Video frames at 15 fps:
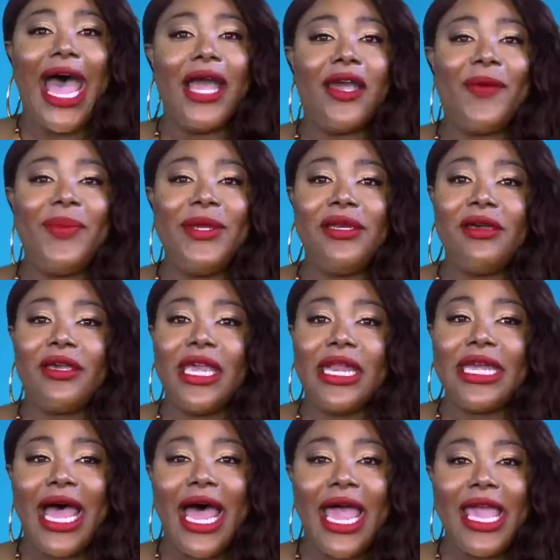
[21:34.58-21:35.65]
I could be
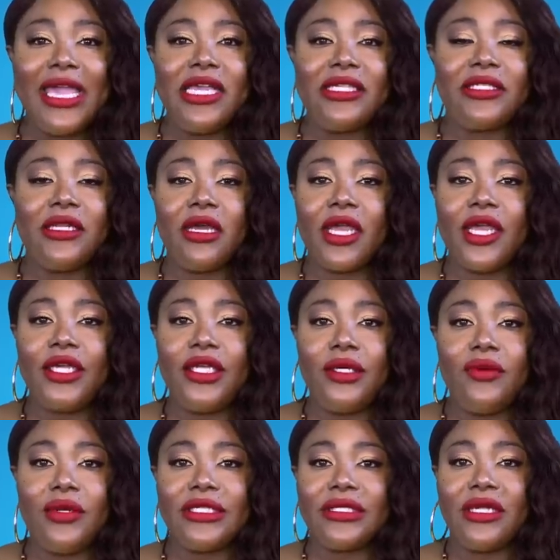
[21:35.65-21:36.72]
looking nice, looking
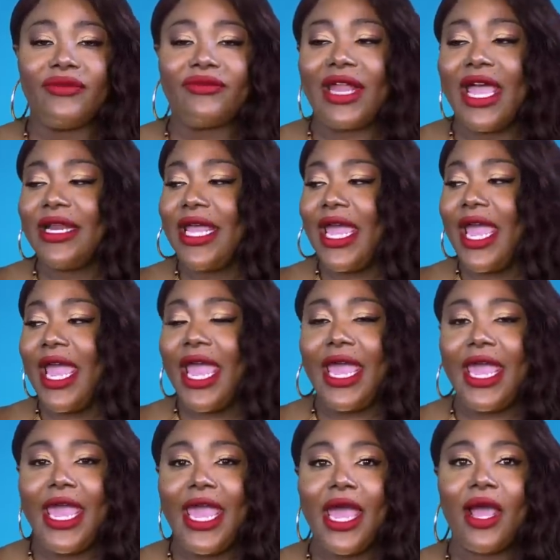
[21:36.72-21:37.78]
cute and stuff like that,
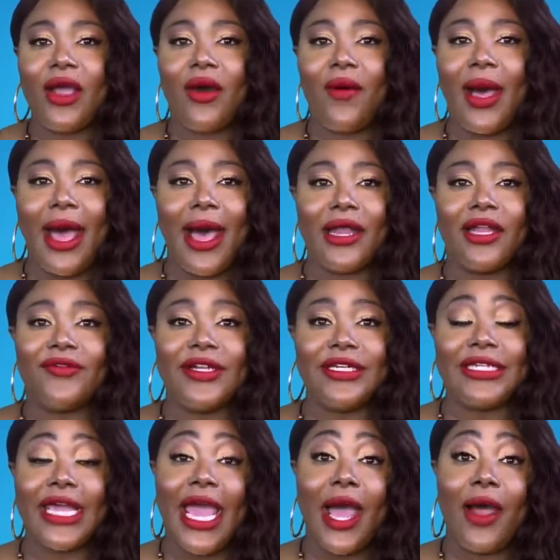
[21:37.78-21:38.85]
and here go Oliver
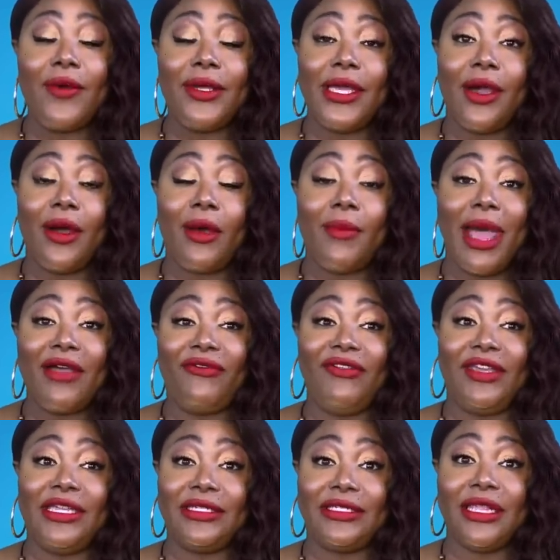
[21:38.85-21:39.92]
down here on my
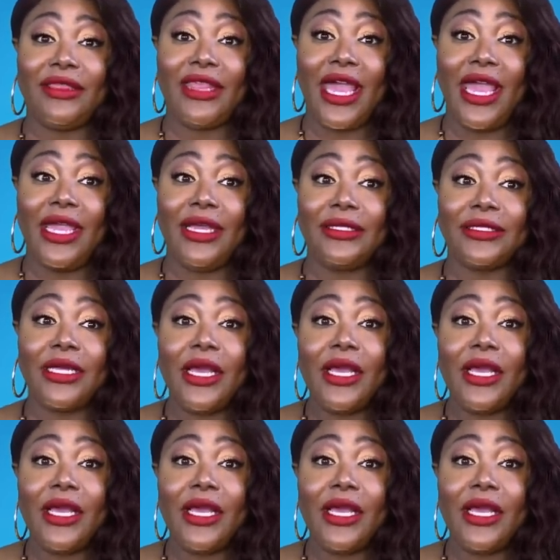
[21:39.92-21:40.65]
feet and things.